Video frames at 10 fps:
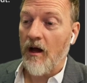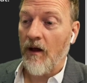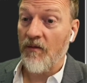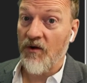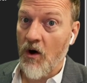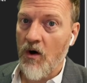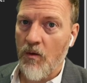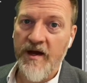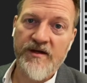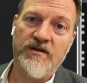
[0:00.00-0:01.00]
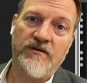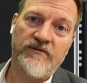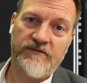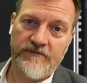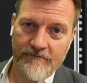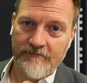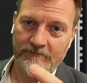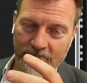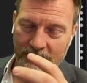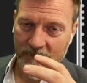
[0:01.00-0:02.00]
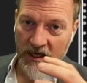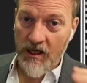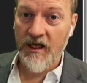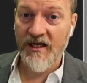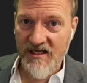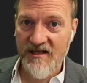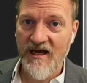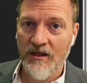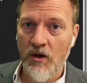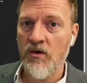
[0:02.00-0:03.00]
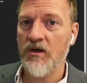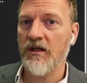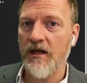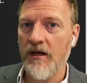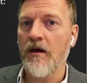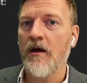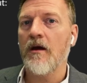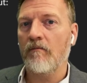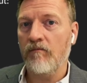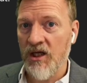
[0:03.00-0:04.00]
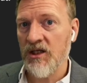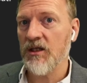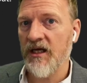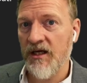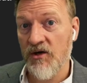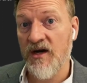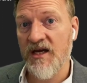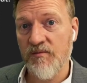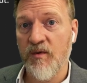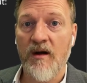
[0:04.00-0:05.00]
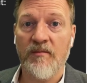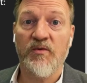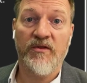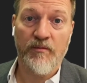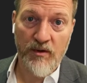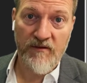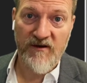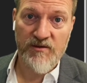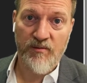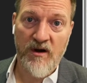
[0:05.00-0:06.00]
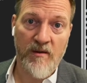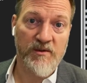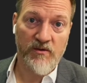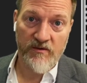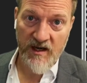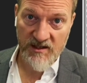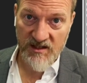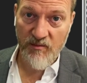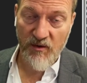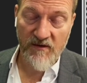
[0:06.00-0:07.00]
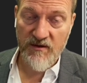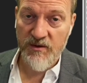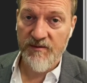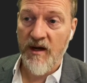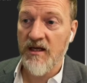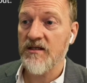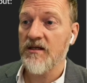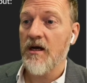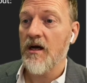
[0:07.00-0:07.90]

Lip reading: There are ways of collecting that locally, bundling your next prompt with the previous prompt and a summary of the response.